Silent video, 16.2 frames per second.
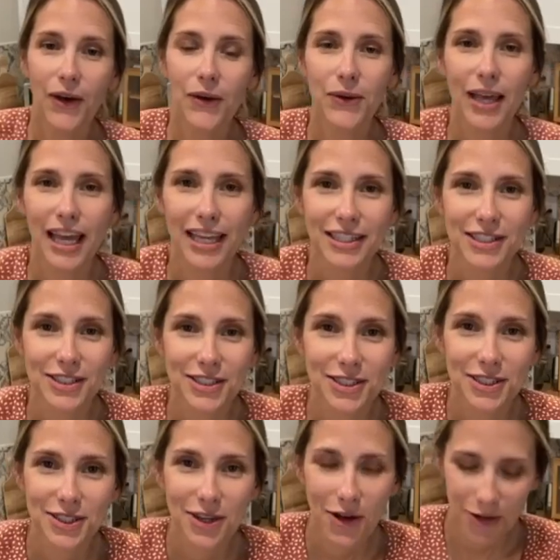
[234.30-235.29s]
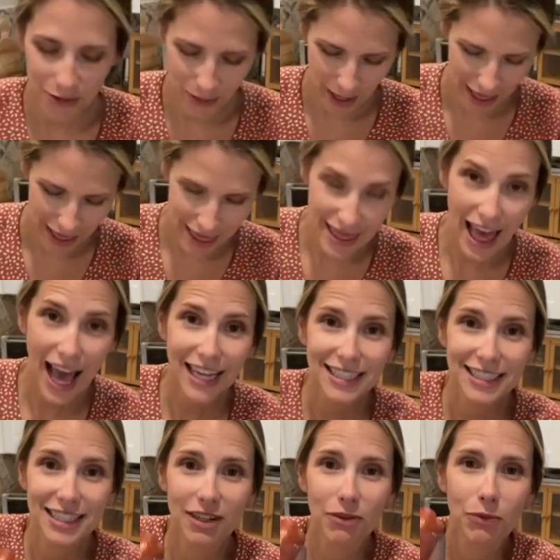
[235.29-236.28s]
Okay, so that
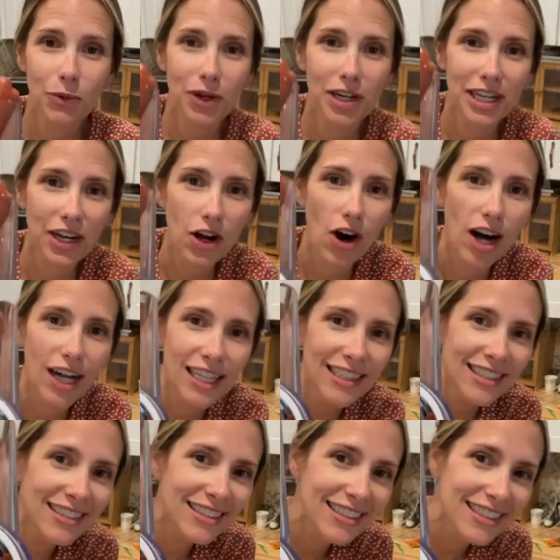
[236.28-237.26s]
didn't work at all.